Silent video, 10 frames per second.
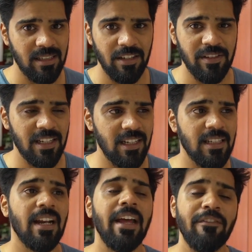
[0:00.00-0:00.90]
service centers
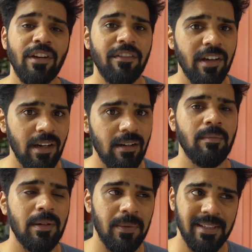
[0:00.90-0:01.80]
are everywhere.
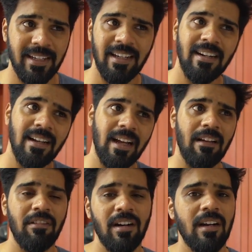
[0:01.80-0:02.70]
But once again,
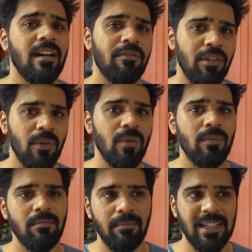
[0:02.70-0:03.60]
I've heard a few
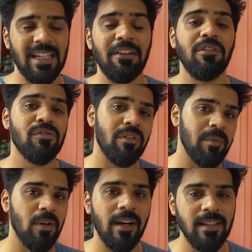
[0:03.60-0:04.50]
mixed reviews from
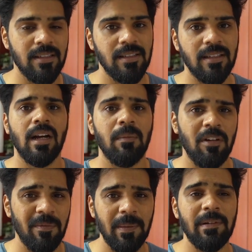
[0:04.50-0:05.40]
you guys, a couple
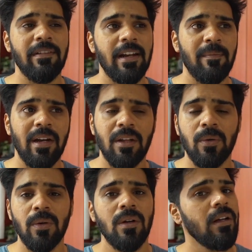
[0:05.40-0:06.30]
of people when I met
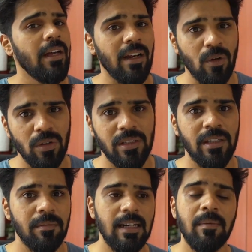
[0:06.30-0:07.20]
you in
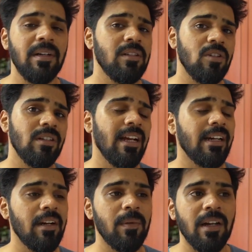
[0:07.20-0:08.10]
Kochi. Reliability is not that
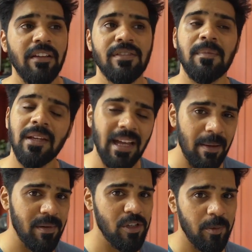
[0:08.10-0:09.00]
great, but if something
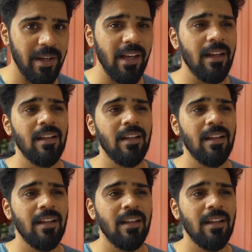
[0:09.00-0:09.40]
happens to the bike,